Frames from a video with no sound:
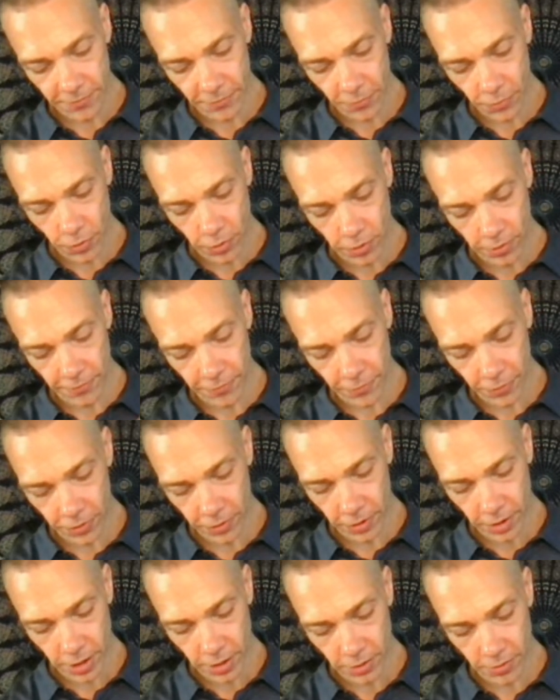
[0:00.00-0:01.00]
for
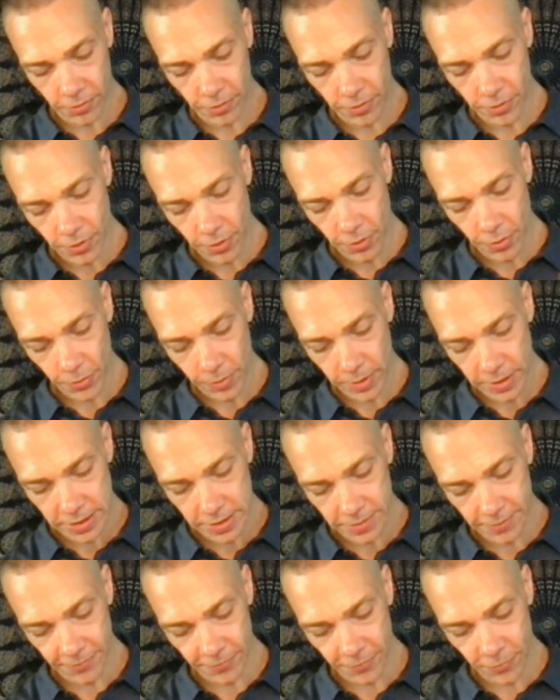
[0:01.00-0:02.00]
Virgo,
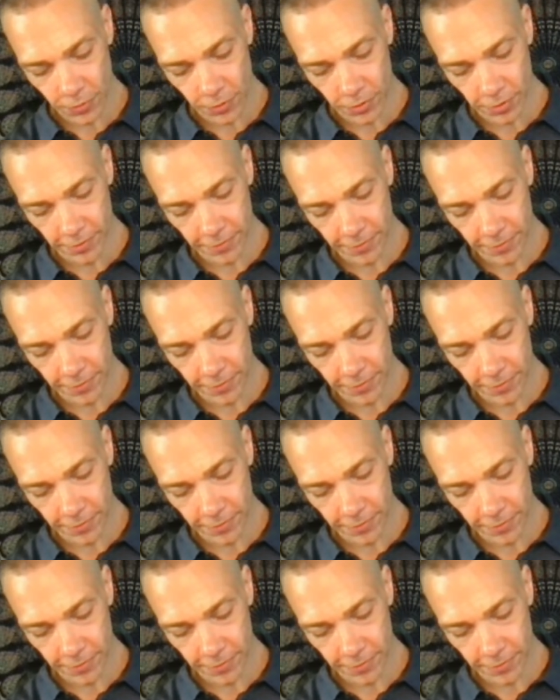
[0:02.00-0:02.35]
wisdom for